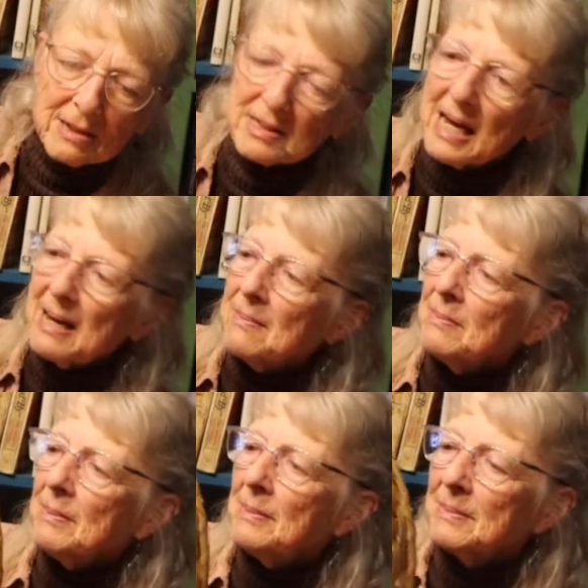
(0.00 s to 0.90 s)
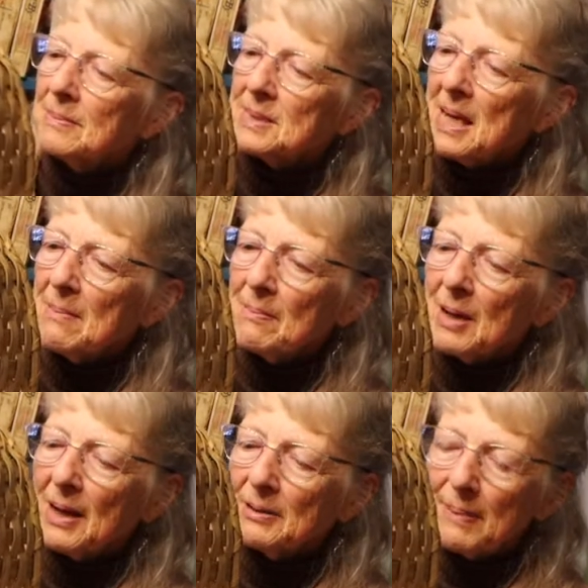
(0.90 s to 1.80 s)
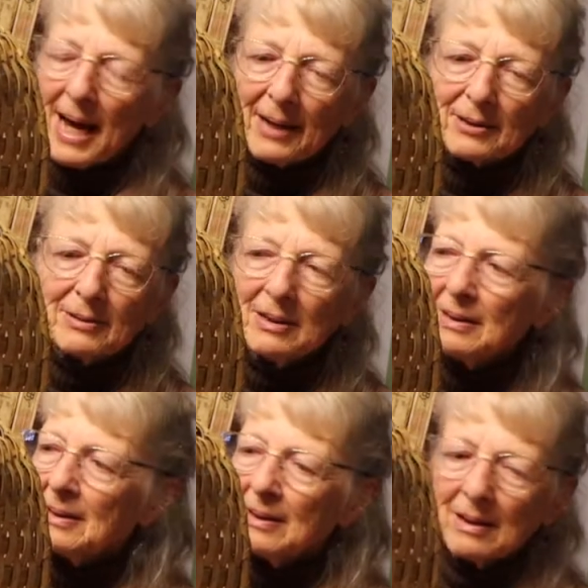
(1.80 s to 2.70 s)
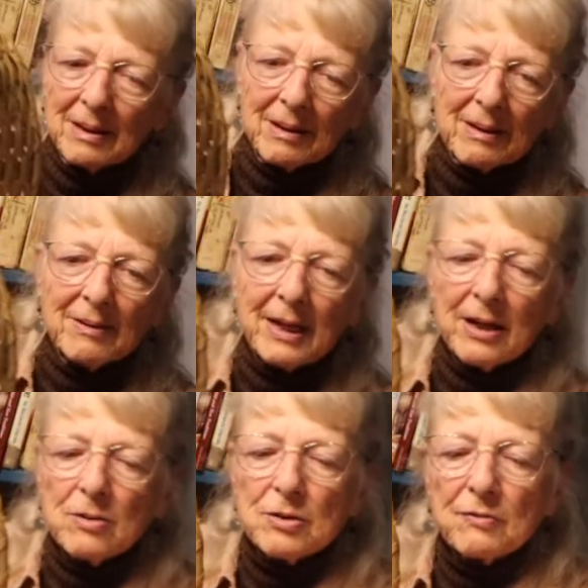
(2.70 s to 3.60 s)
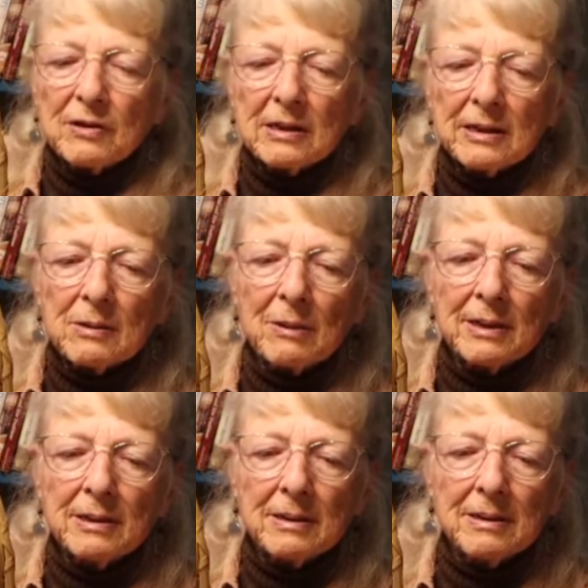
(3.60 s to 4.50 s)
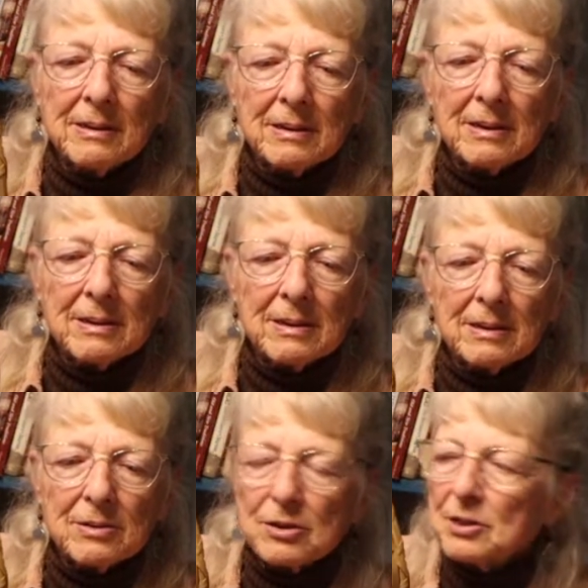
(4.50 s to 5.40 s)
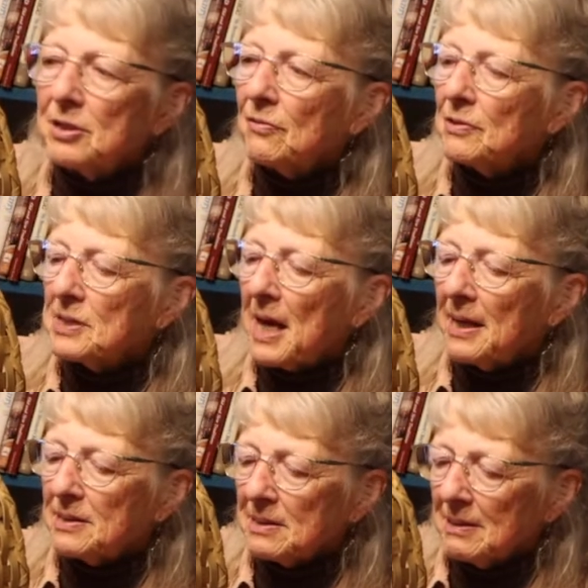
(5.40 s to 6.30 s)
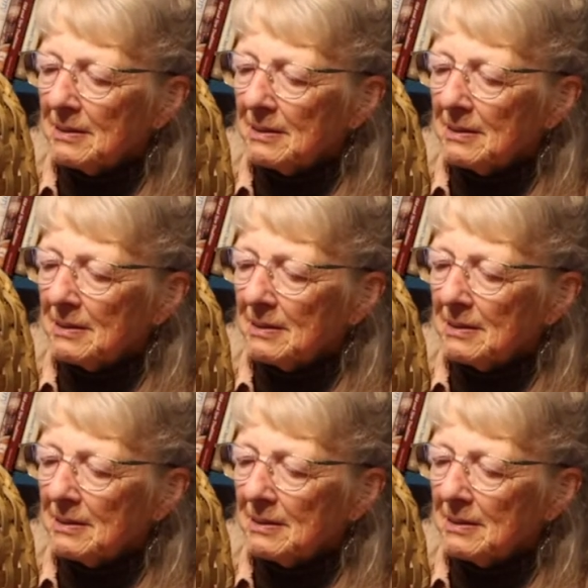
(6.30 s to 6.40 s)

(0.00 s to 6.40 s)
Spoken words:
the same kind of pattern that I used for the little one, just different size.